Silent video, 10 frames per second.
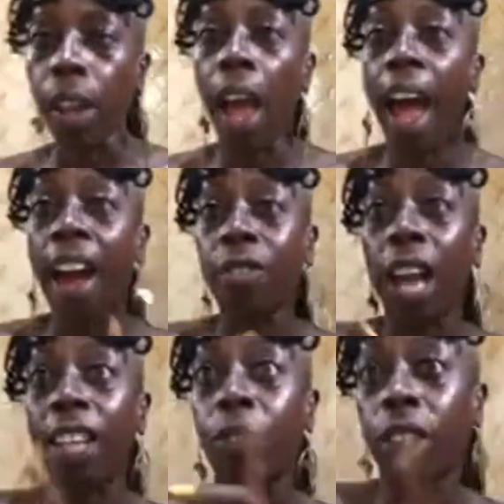After
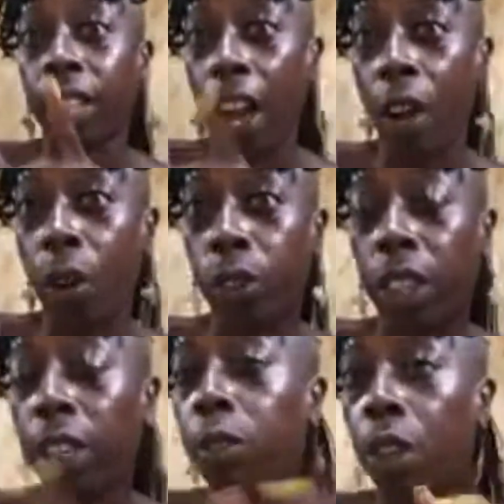I drink that whole
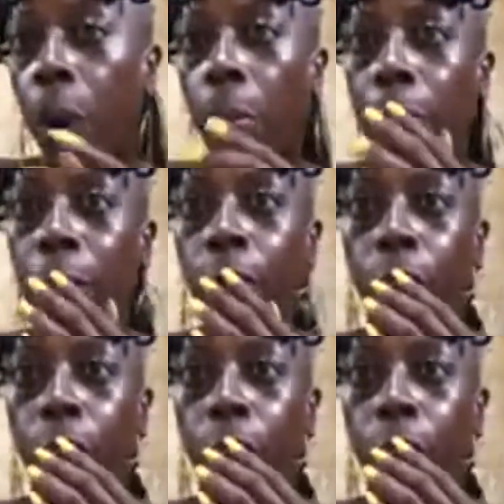thing, before the